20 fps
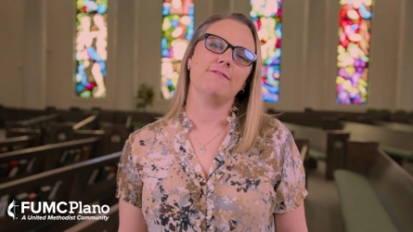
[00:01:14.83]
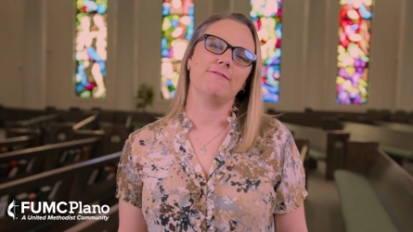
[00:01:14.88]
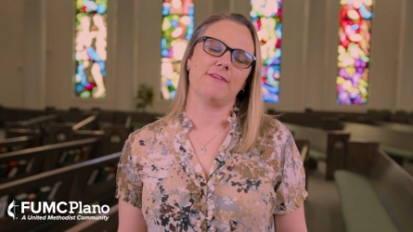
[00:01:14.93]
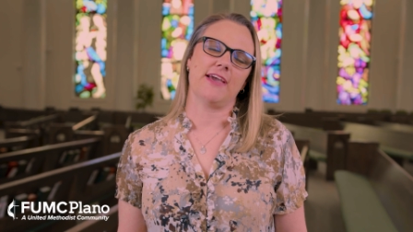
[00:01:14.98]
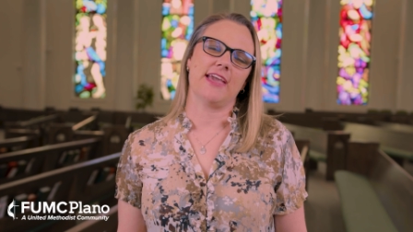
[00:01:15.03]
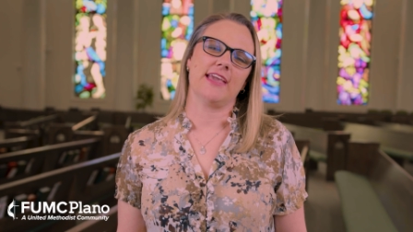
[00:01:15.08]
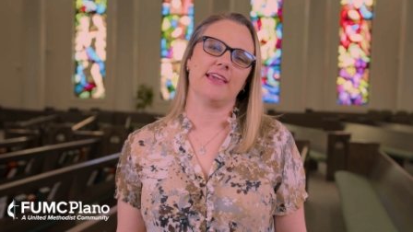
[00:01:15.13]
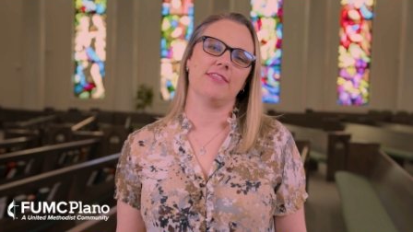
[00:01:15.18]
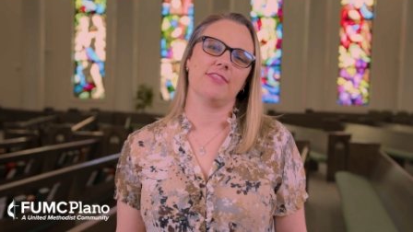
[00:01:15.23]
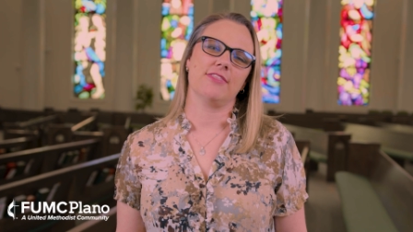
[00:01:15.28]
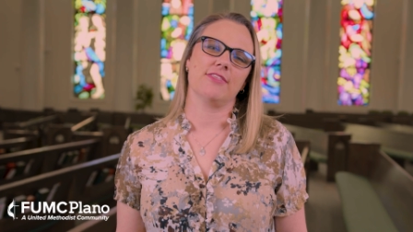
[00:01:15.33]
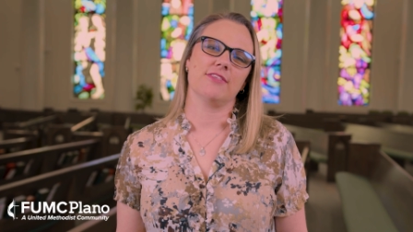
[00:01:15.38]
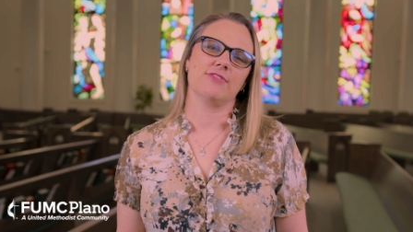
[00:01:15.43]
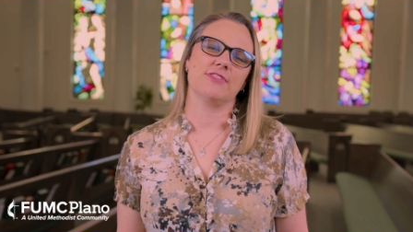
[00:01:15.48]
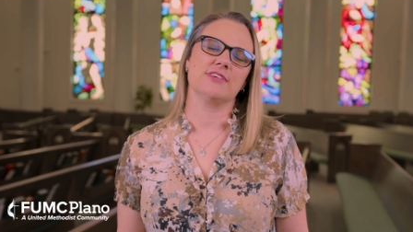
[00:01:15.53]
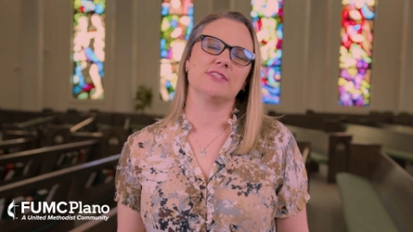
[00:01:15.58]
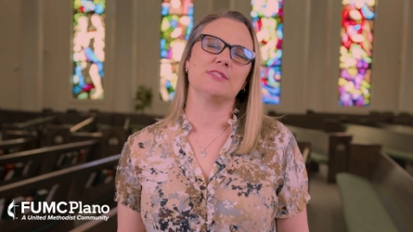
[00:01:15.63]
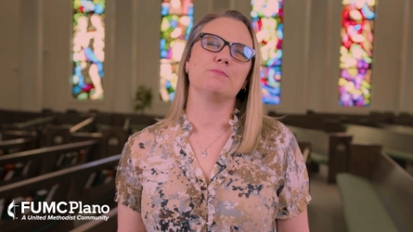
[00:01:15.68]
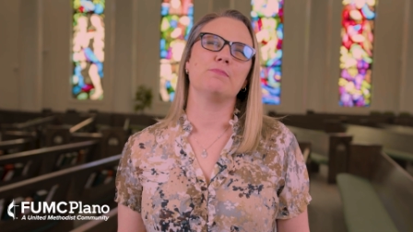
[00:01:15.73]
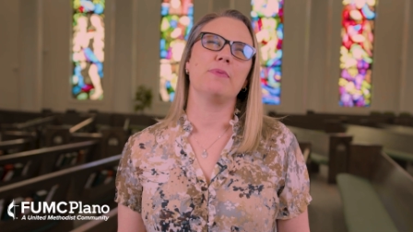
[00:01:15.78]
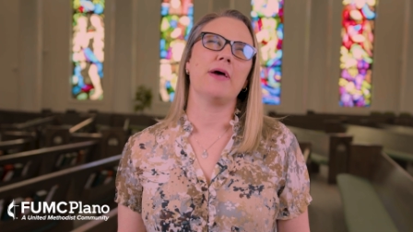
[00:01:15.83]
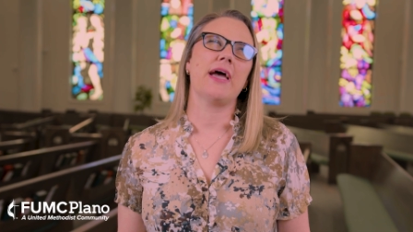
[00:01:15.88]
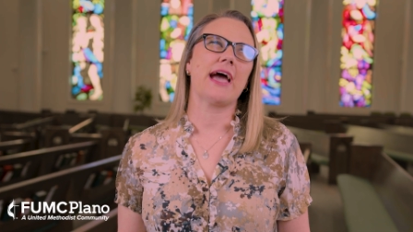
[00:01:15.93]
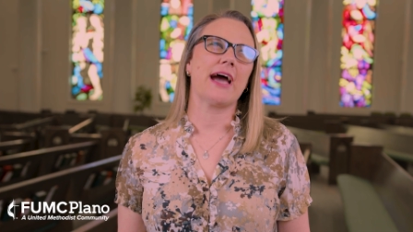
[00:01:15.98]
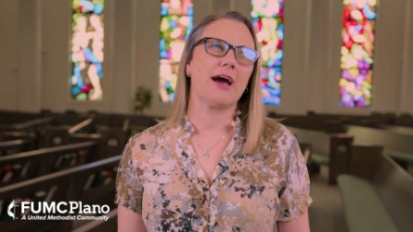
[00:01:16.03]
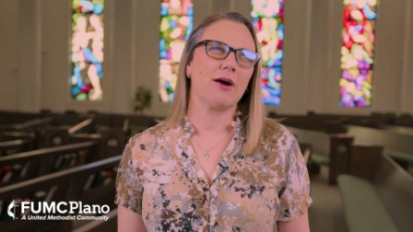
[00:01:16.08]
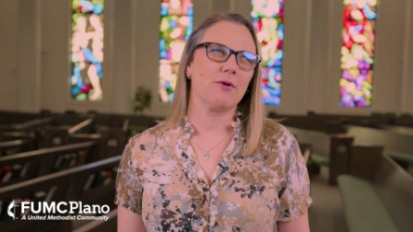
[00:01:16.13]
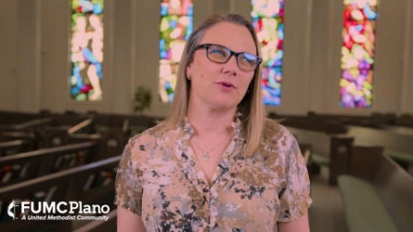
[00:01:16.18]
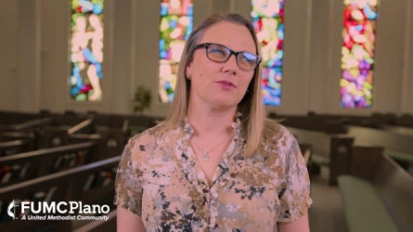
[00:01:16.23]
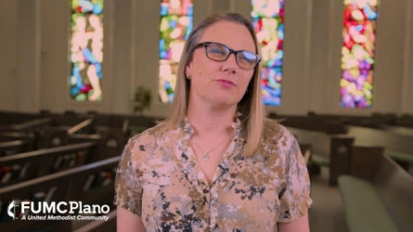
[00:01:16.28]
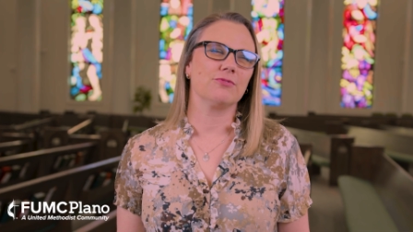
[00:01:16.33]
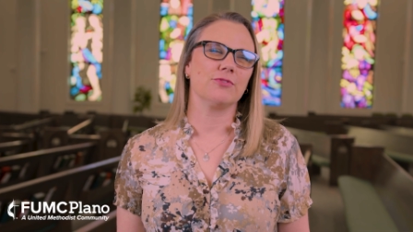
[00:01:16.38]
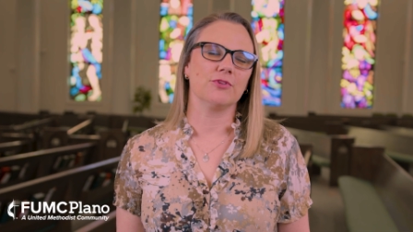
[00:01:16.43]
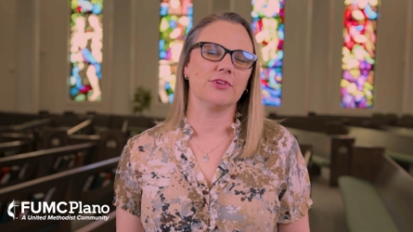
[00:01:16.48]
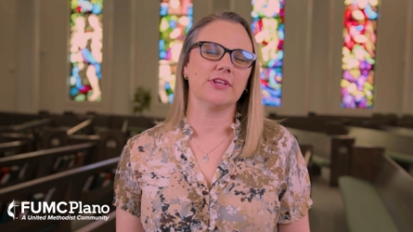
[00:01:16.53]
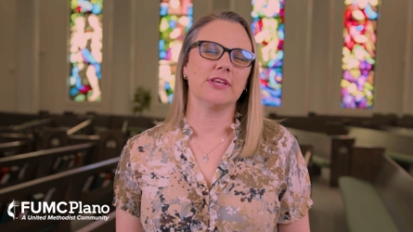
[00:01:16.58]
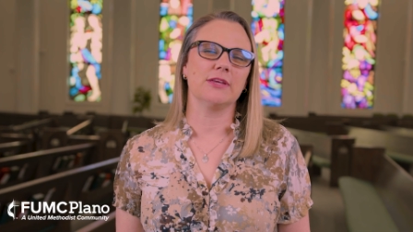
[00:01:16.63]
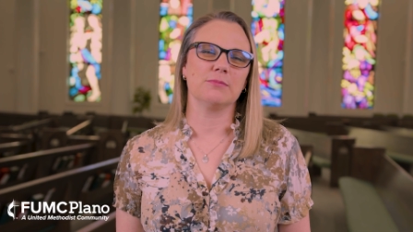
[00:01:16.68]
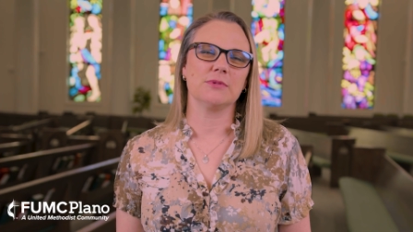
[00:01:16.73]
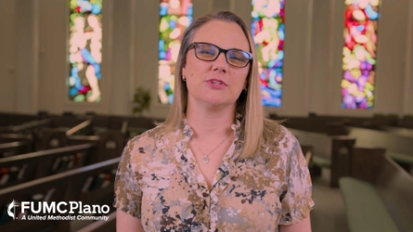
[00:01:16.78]
faith, this powerful
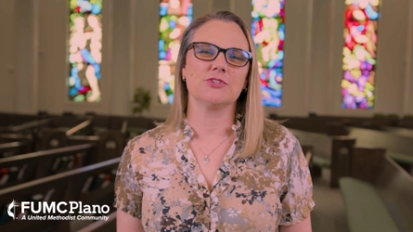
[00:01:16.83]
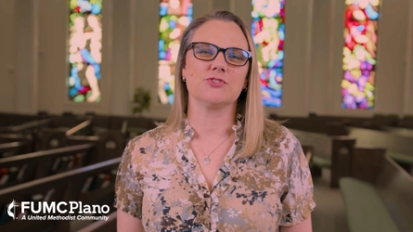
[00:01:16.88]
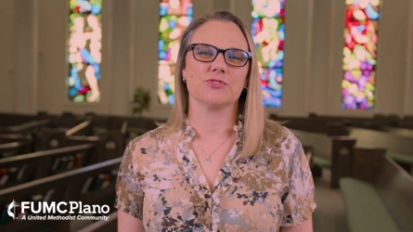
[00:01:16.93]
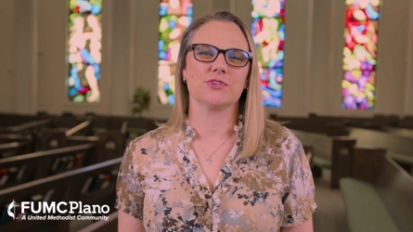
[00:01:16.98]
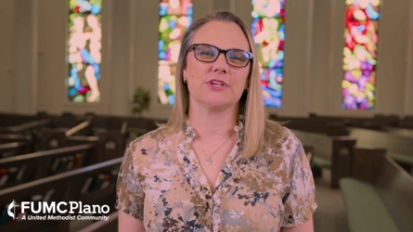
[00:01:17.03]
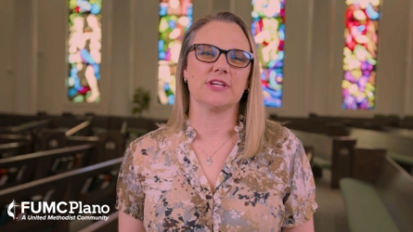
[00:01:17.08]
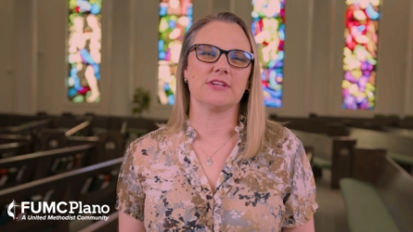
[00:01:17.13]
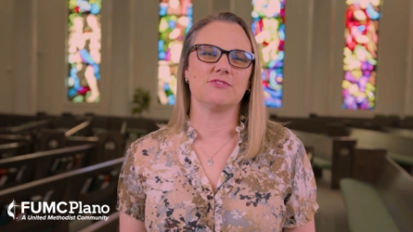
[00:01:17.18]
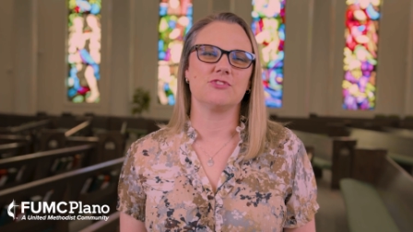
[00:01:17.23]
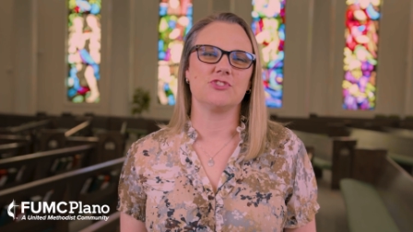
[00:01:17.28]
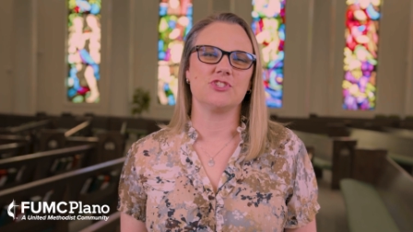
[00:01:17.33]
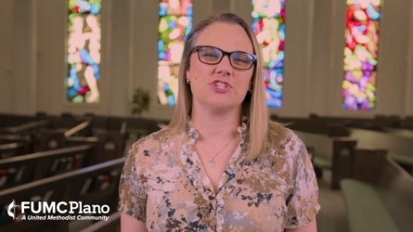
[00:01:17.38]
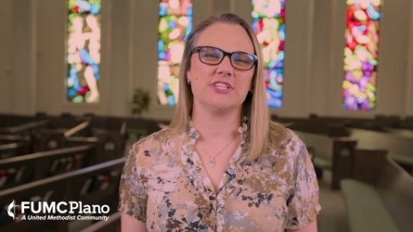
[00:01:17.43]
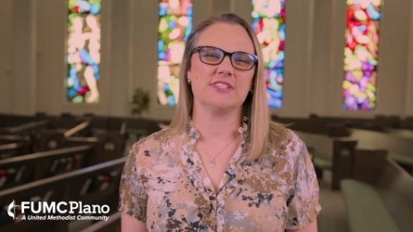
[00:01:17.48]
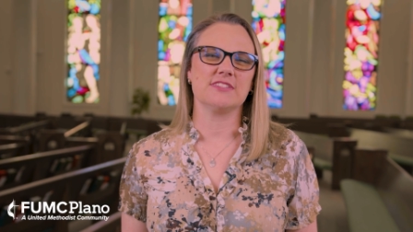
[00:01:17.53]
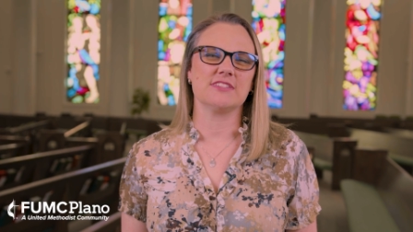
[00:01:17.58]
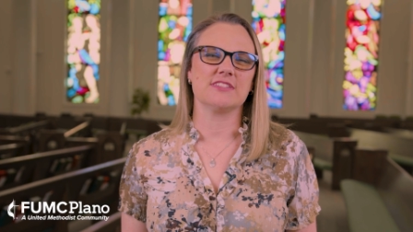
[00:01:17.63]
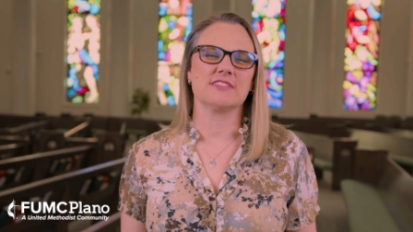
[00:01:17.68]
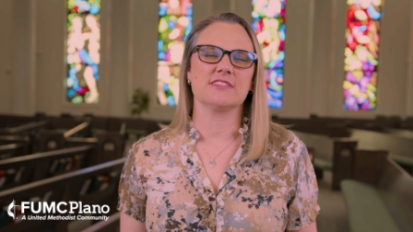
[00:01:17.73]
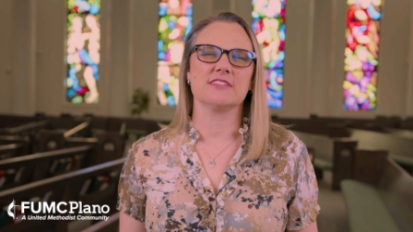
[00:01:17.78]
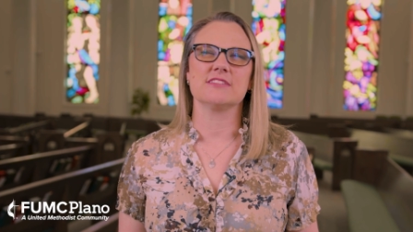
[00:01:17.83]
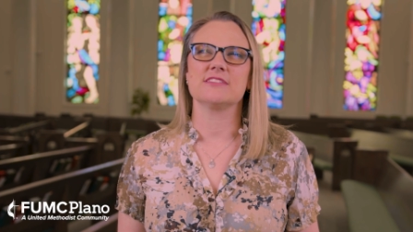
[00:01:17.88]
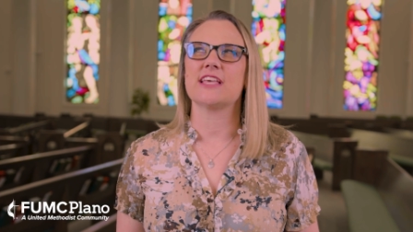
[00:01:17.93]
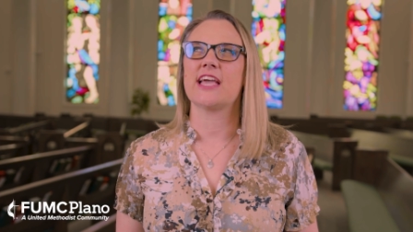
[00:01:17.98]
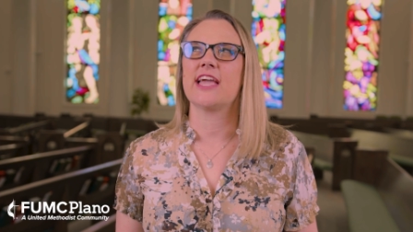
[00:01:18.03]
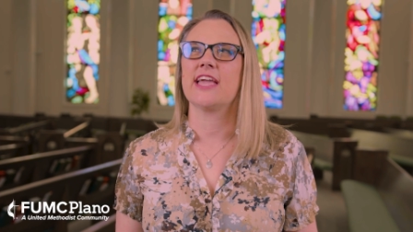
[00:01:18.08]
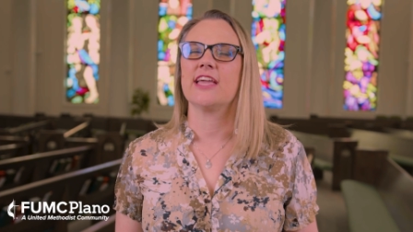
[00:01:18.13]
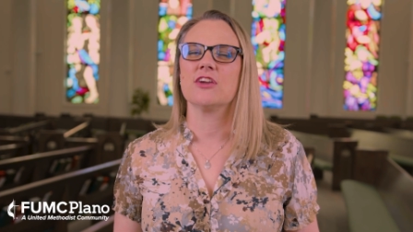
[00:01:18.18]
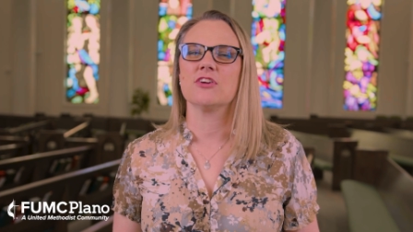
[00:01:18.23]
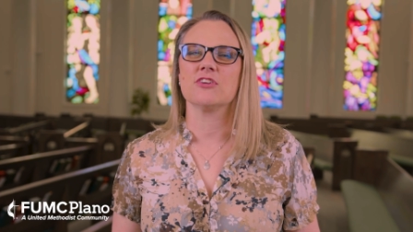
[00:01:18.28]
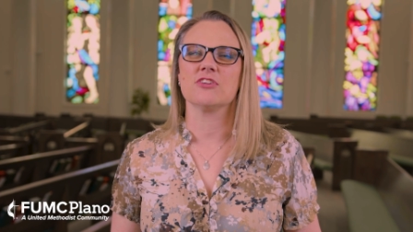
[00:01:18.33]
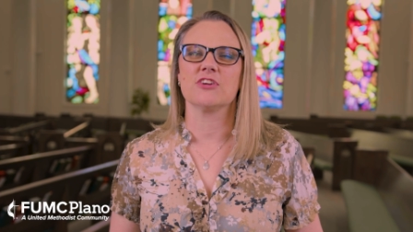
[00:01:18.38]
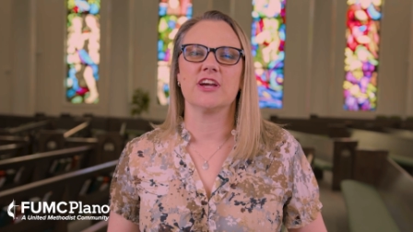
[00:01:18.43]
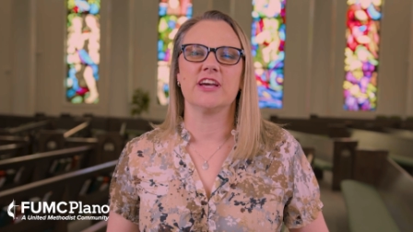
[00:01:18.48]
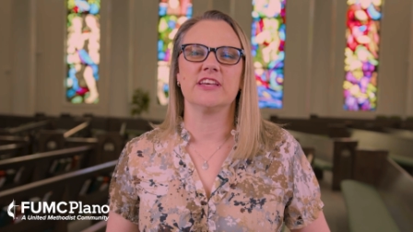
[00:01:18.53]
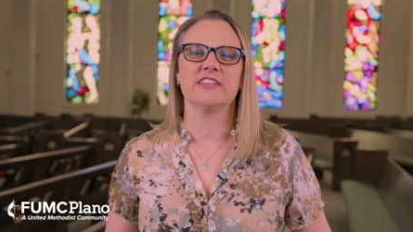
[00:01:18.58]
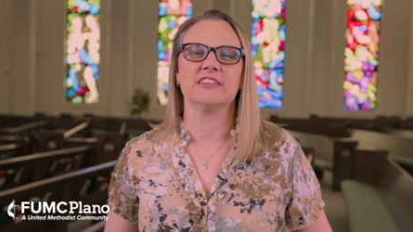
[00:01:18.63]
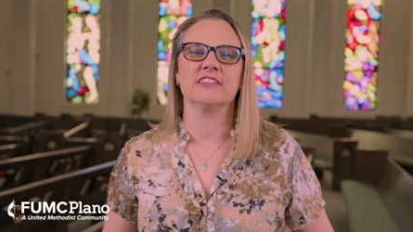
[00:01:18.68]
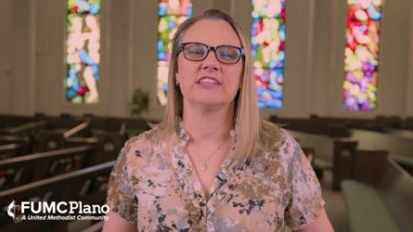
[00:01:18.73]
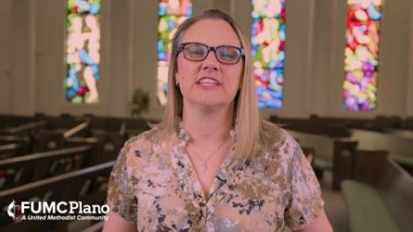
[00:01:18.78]
imagery of Jesus' anger
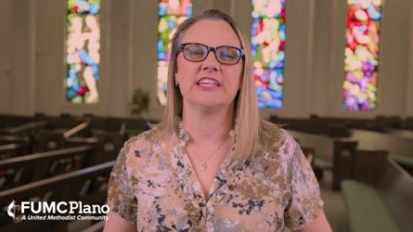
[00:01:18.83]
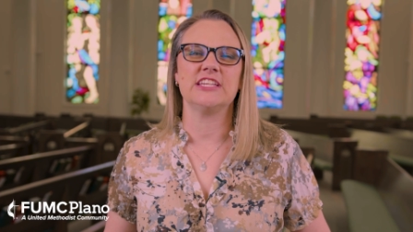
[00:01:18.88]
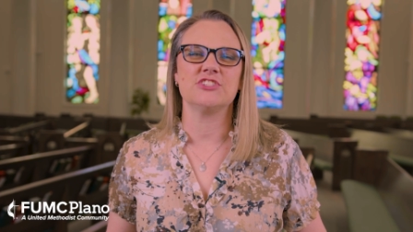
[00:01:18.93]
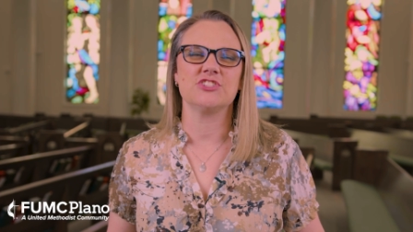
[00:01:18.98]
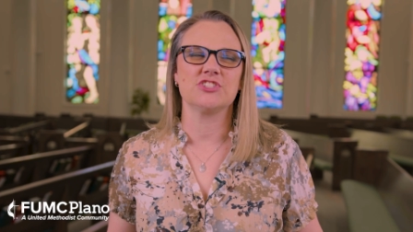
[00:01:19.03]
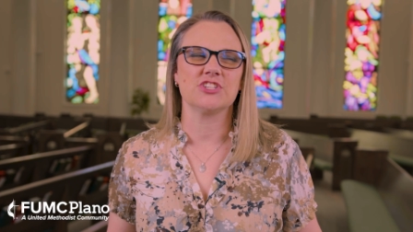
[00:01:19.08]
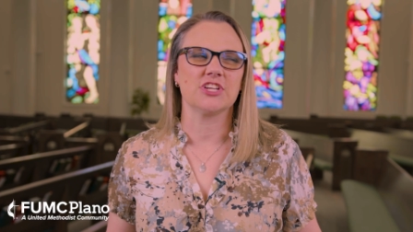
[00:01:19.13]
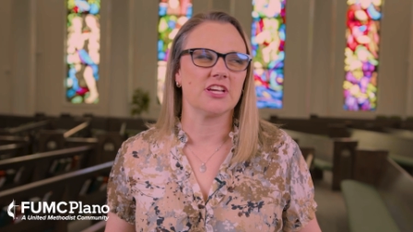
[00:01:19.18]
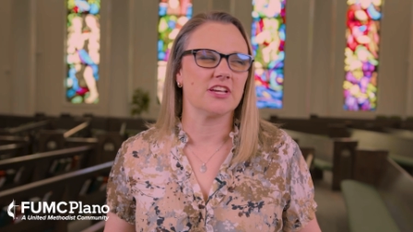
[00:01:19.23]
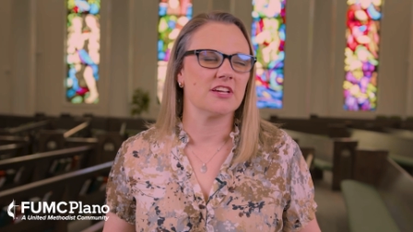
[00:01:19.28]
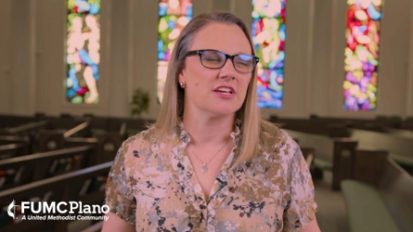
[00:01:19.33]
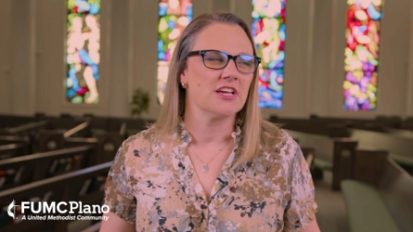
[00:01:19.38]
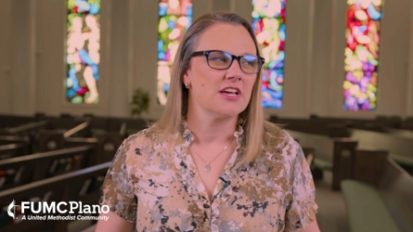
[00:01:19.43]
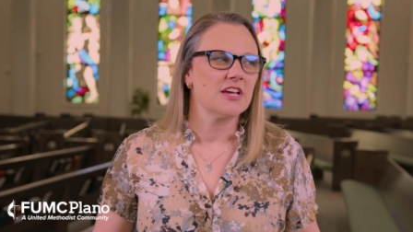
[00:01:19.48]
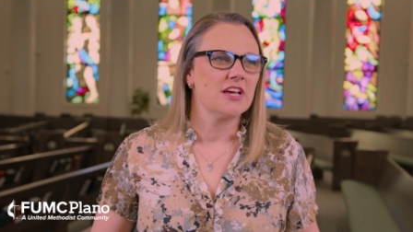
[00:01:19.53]
unleashing,